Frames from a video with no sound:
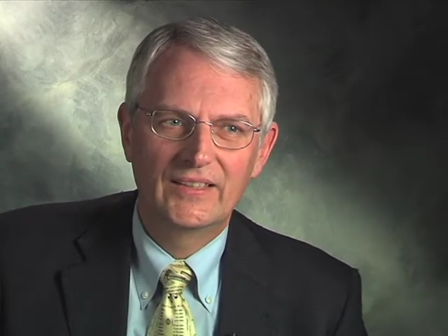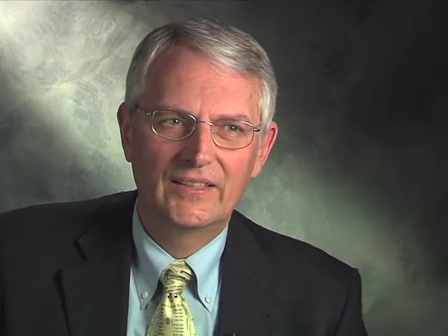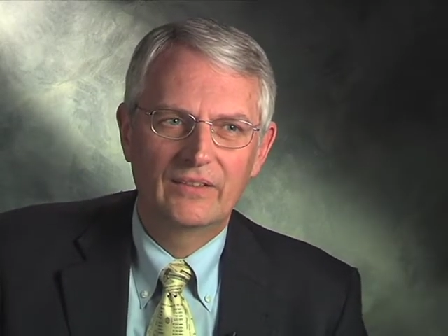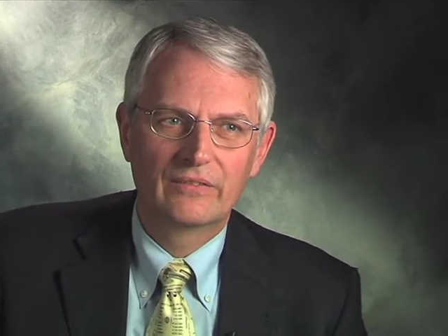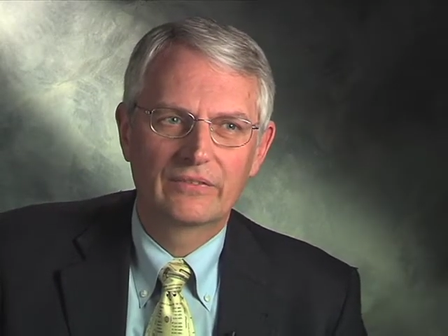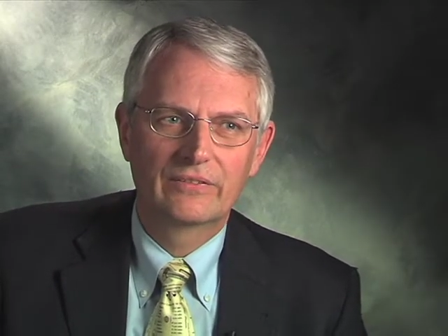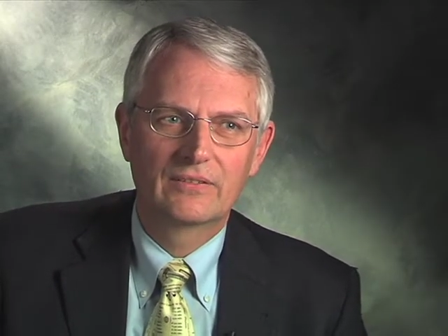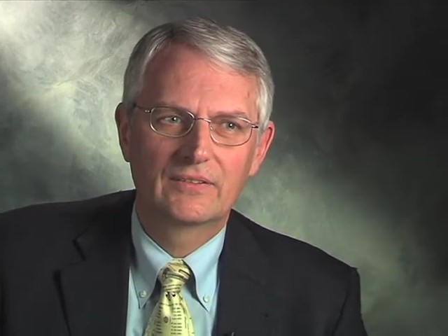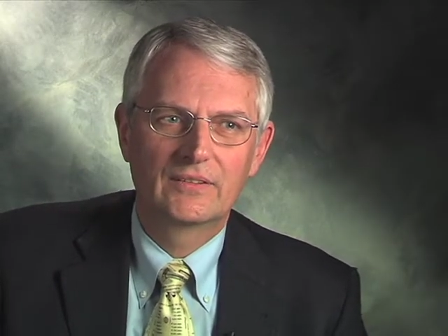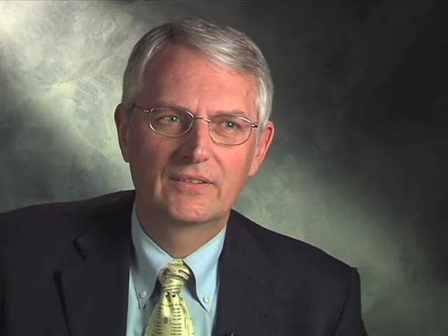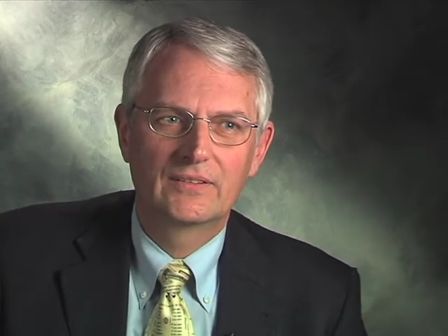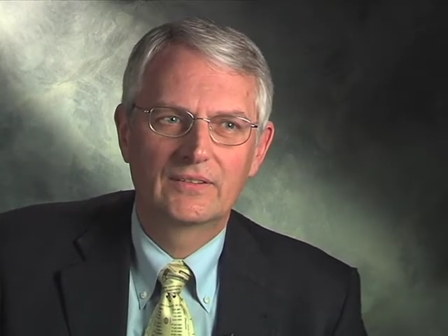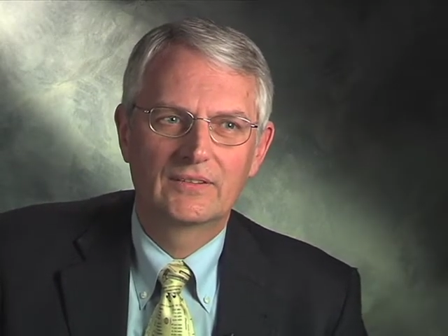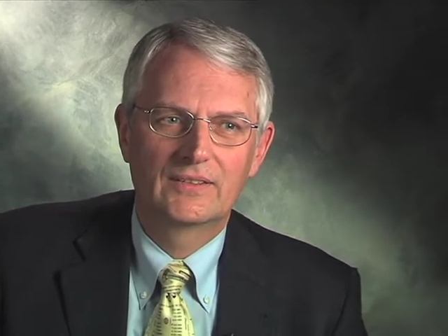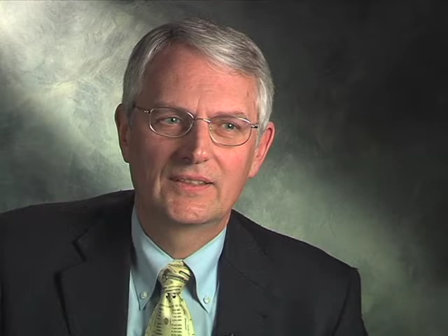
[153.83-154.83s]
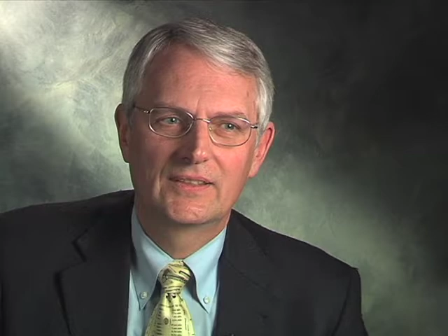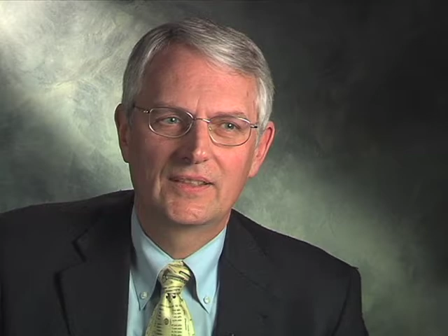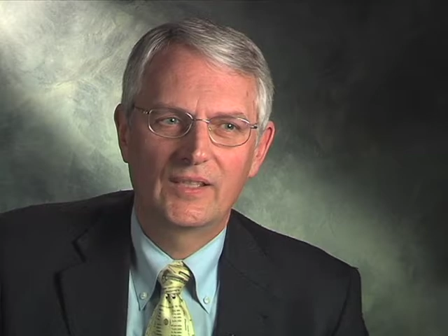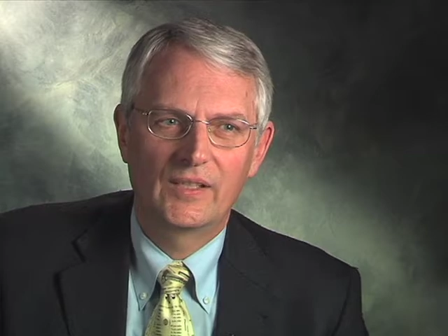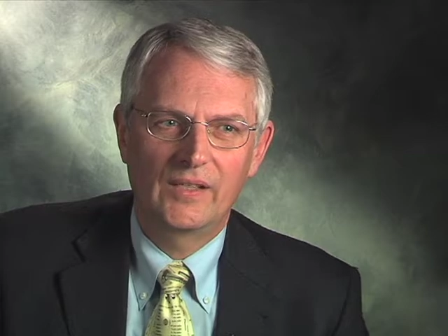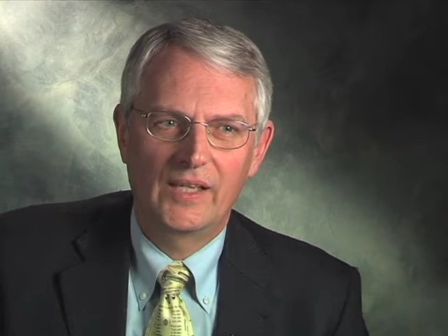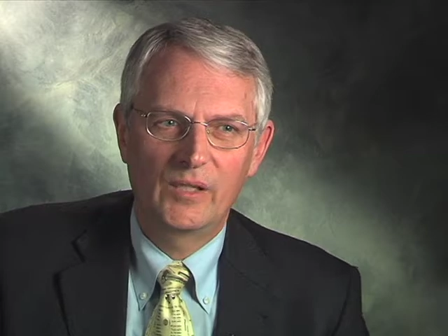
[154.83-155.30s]
If
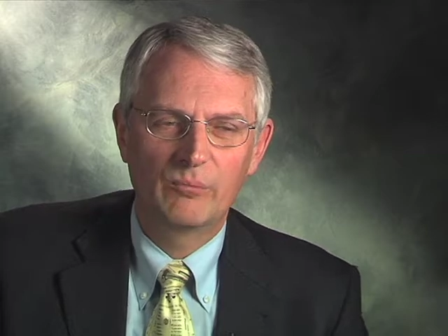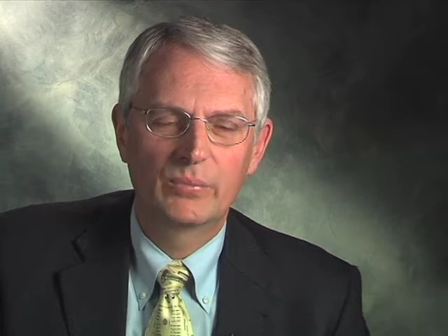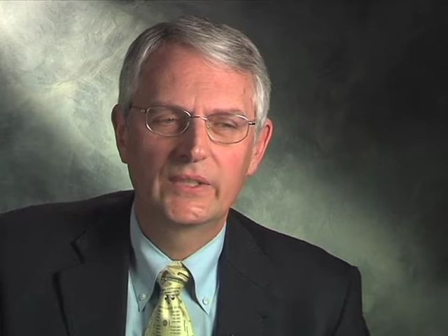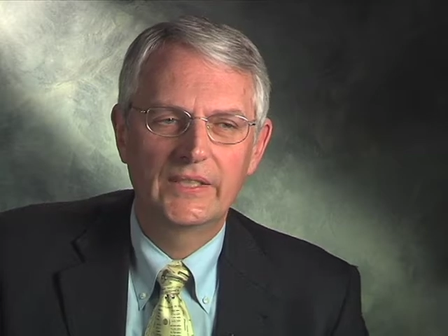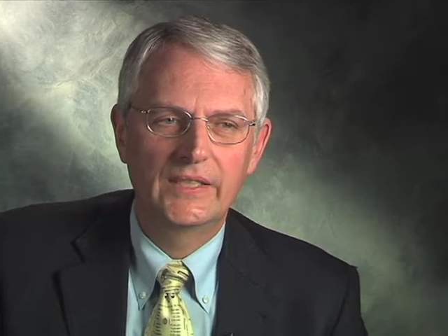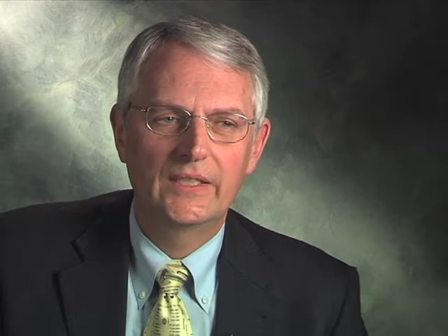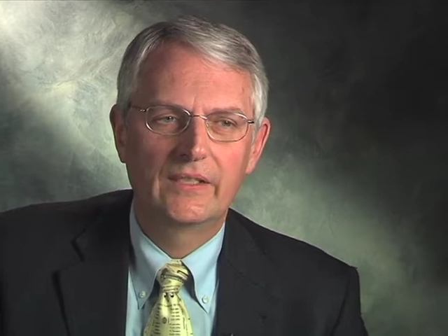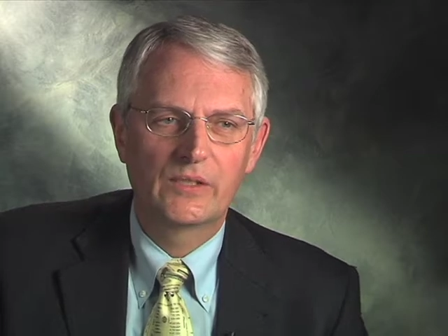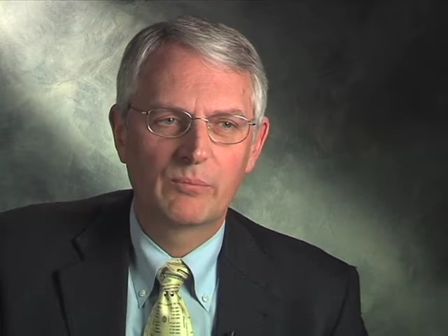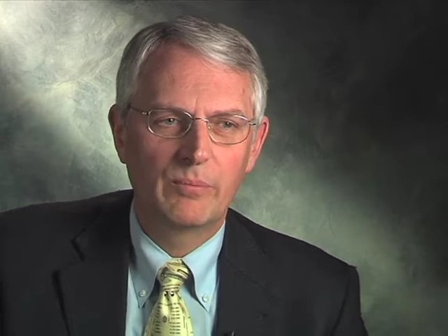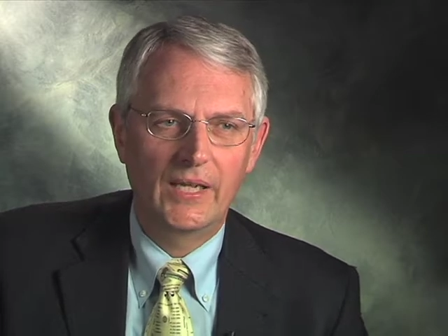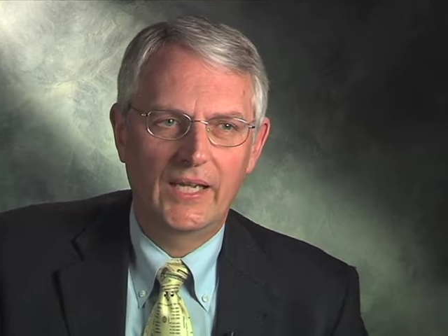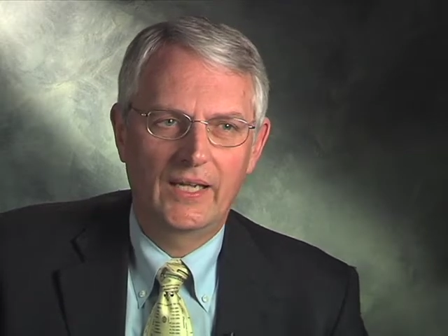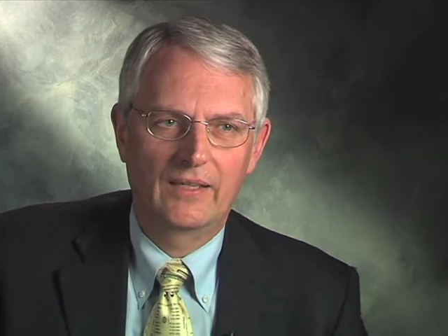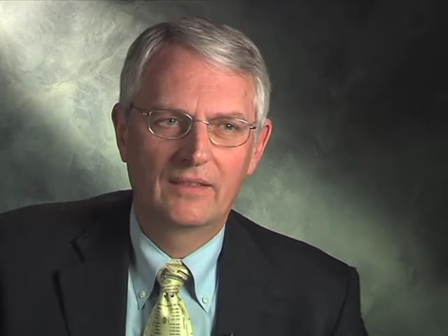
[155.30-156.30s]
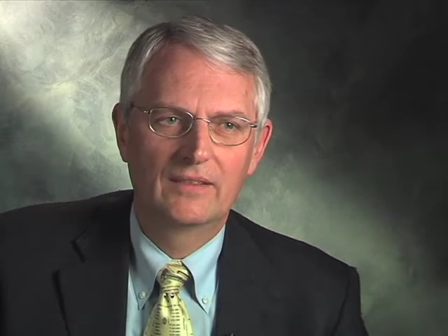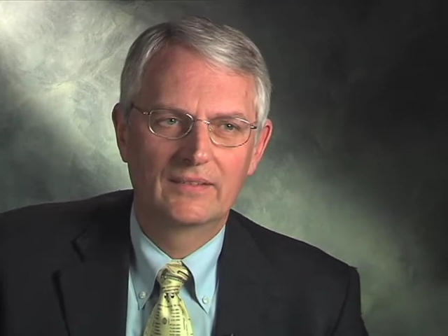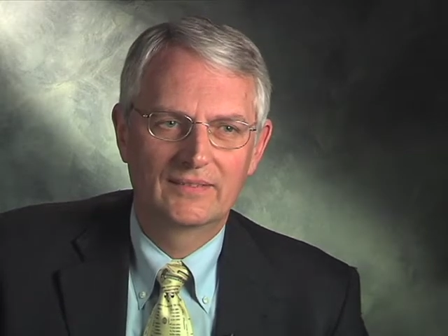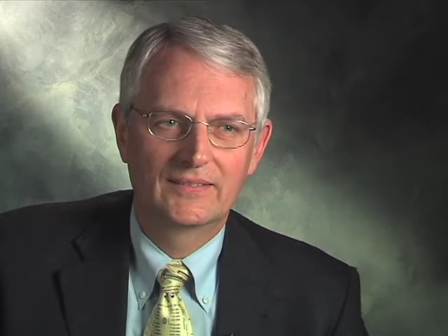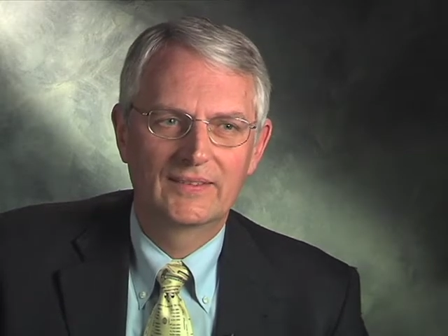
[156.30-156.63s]
a bleed is bad